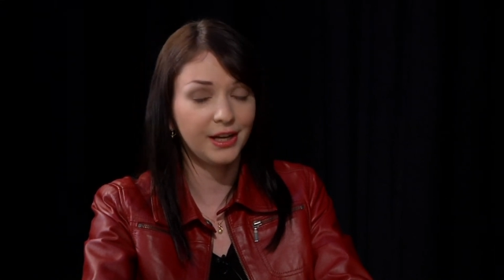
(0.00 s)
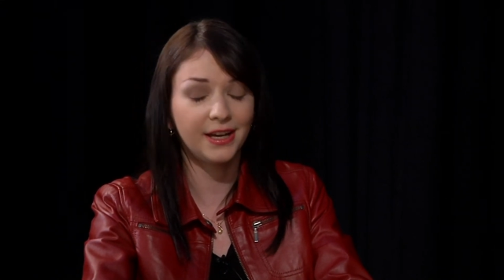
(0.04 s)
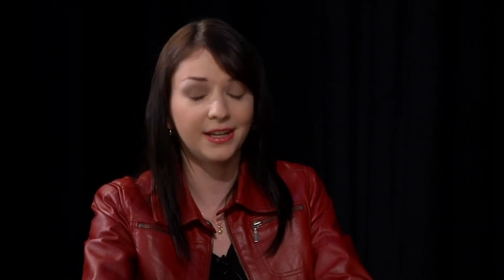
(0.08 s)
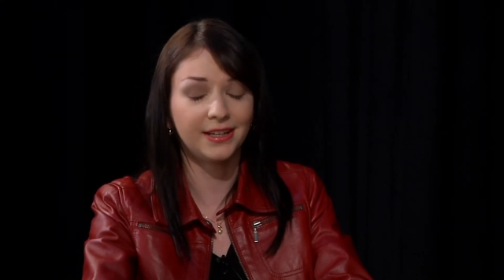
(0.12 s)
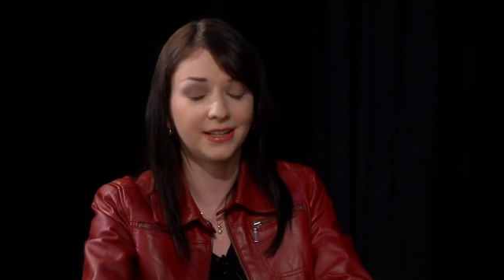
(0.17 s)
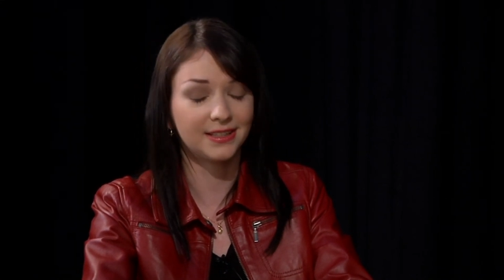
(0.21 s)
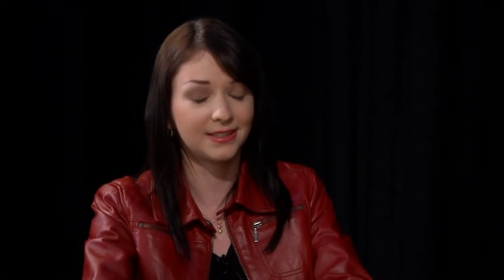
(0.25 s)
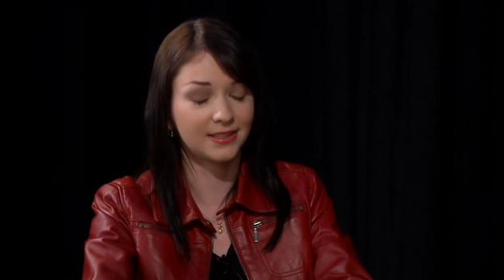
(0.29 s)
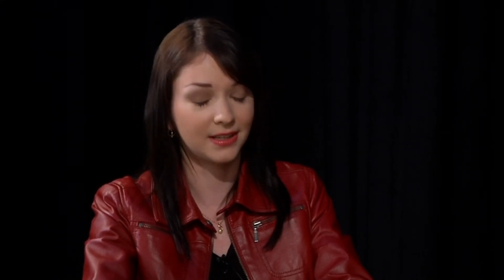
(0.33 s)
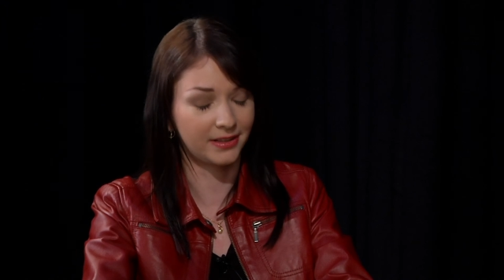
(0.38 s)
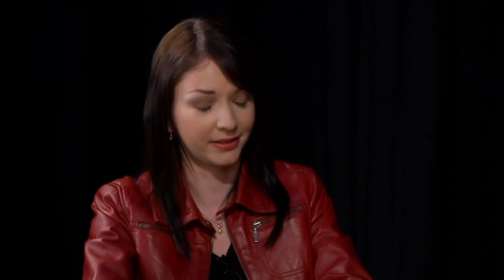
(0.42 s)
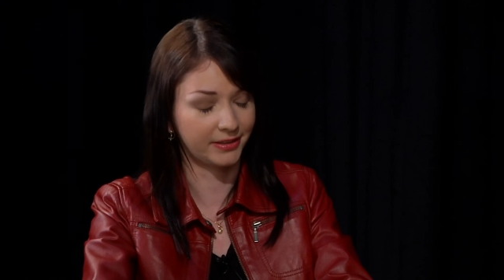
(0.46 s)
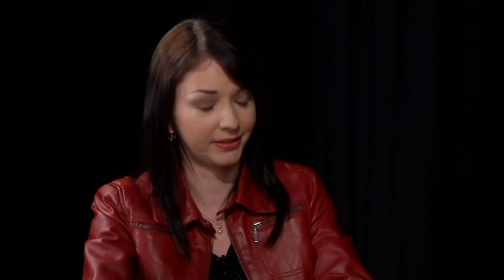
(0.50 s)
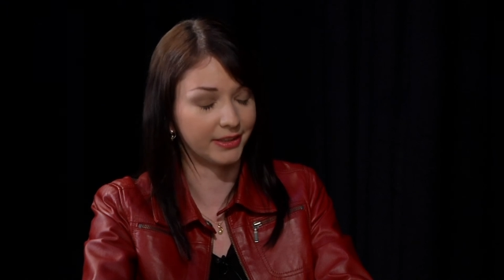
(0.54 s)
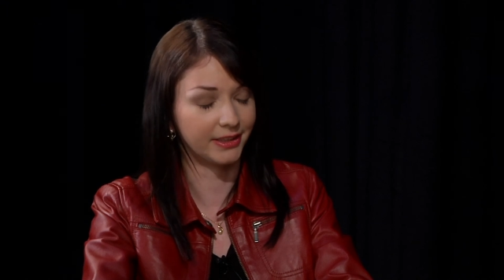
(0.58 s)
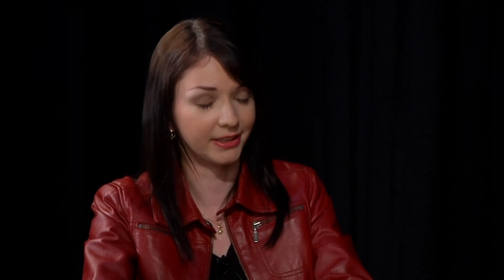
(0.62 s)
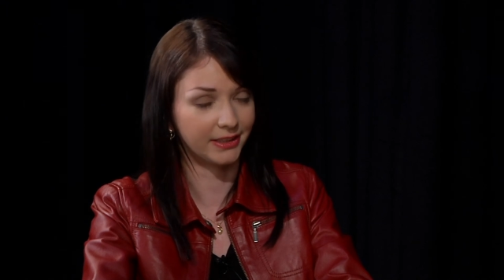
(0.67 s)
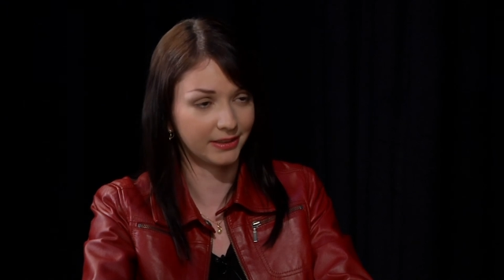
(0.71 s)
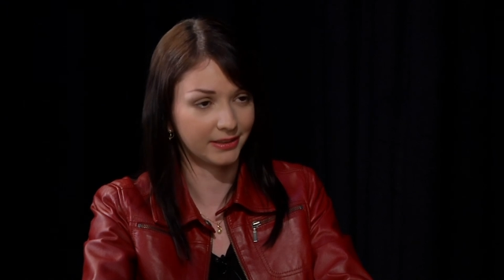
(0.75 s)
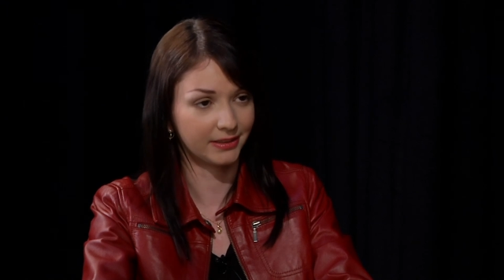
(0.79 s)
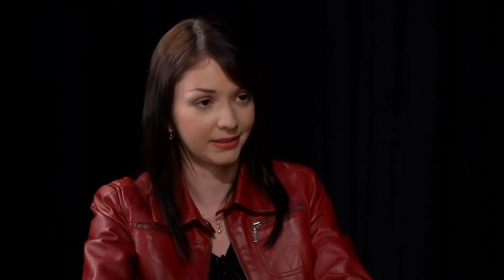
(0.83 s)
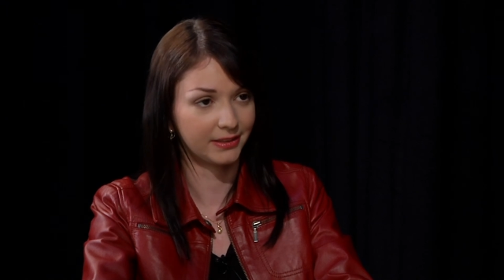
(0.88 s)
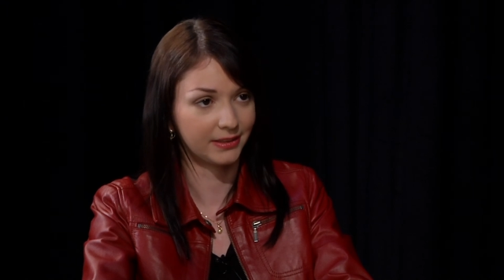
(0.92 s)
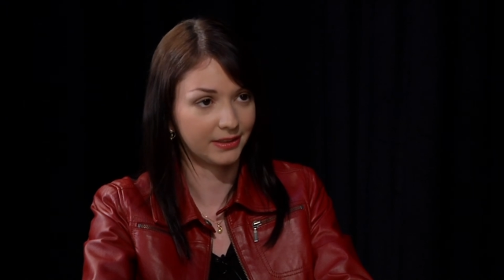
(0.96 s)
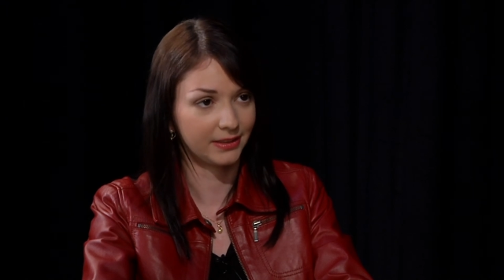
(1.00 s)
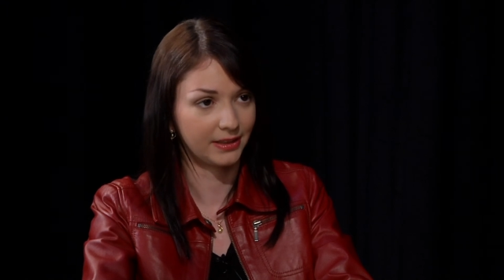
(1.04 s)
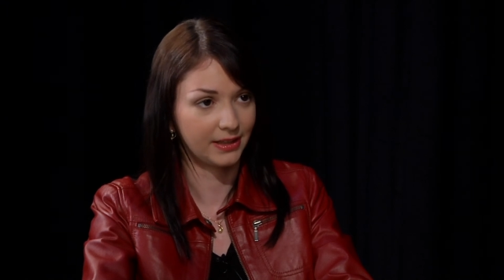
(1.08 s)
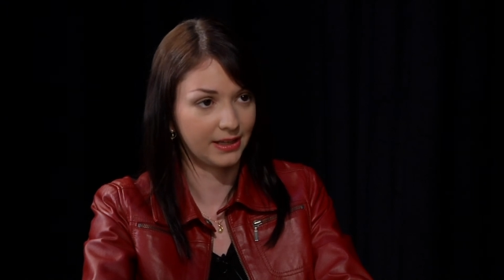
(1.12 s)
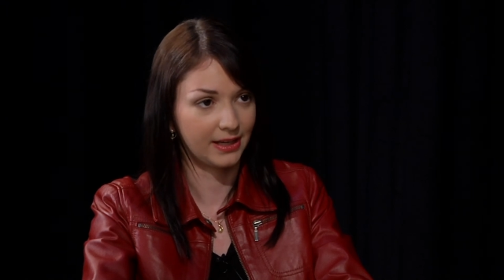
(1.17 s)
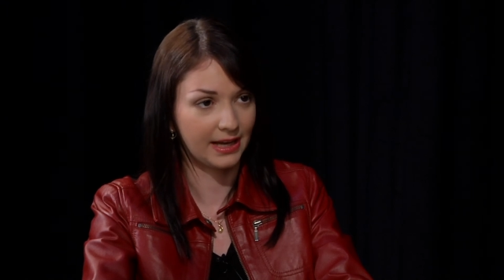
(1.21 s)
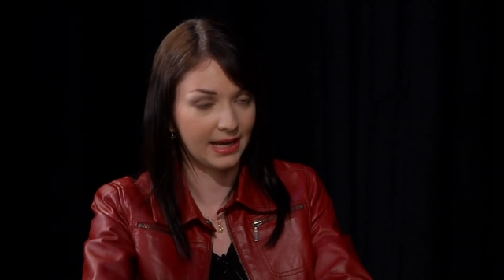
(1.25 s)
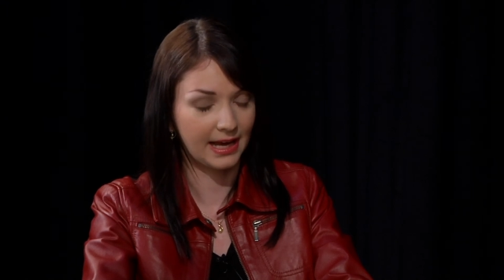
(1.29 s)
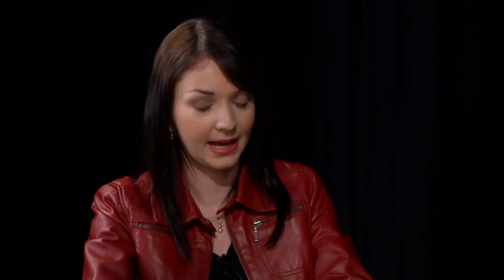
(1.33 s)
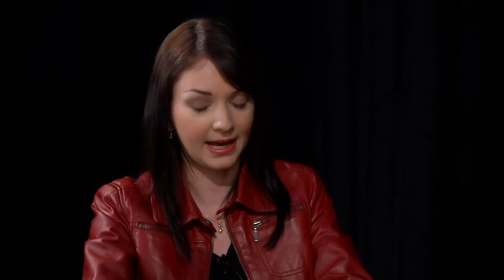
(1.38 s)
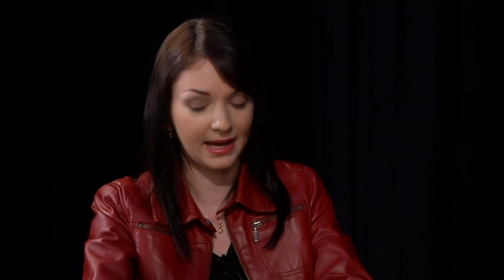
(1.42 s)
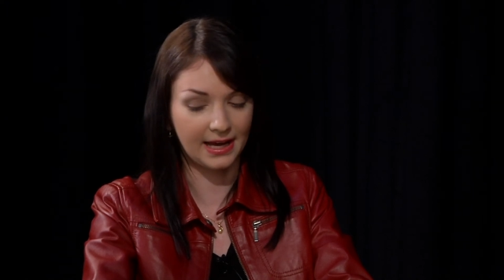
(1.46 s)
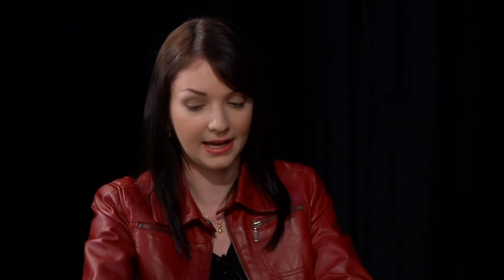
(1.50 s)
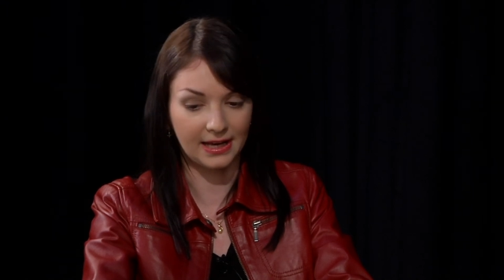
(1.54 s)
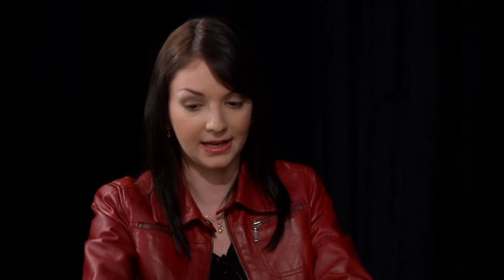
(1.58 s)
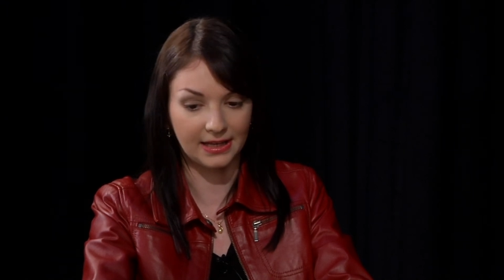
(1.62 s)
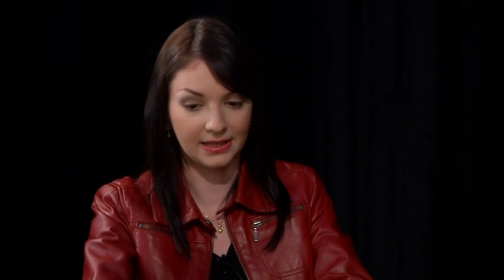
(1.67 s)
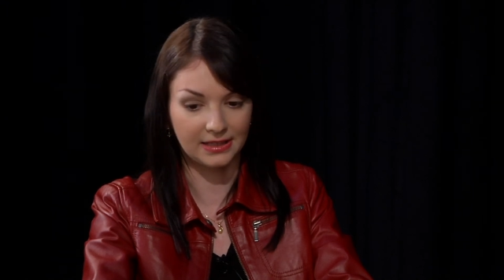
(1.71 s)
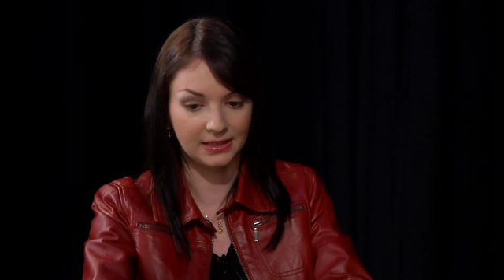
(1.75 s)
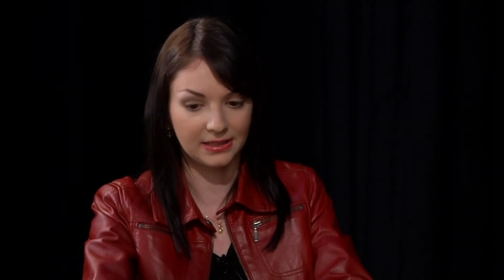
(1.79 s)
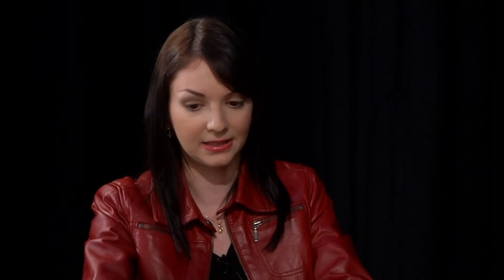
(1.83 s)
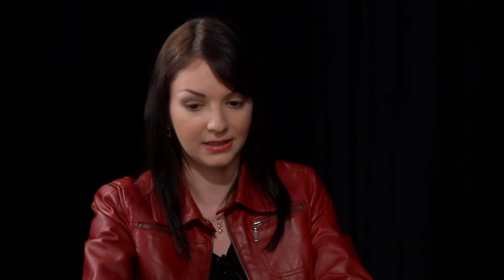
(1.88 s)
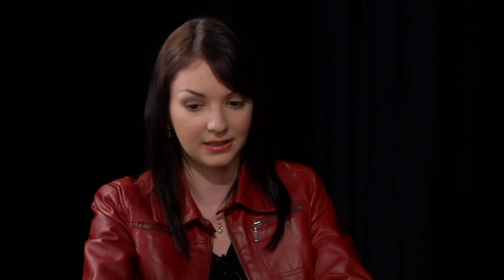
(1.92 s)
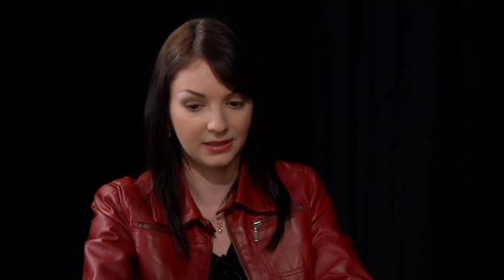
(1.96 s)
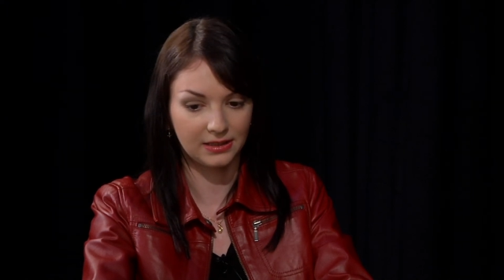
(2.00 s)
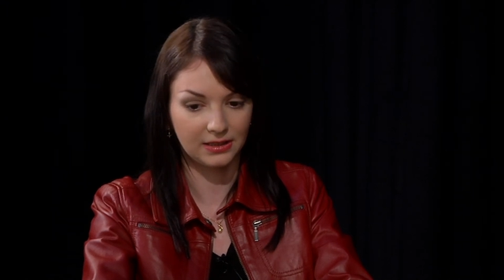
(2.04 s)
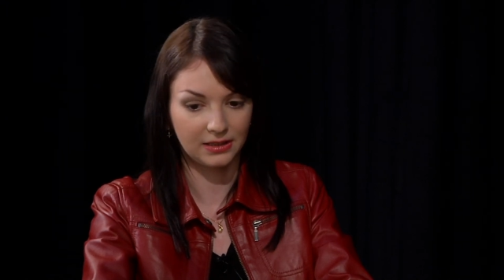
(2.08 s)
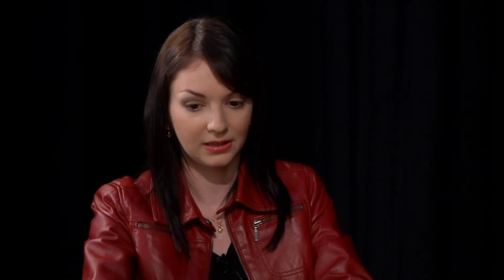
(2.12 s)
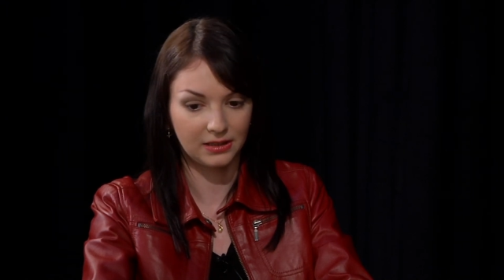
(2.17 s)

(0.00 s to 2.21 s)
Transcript: And it's ugly. And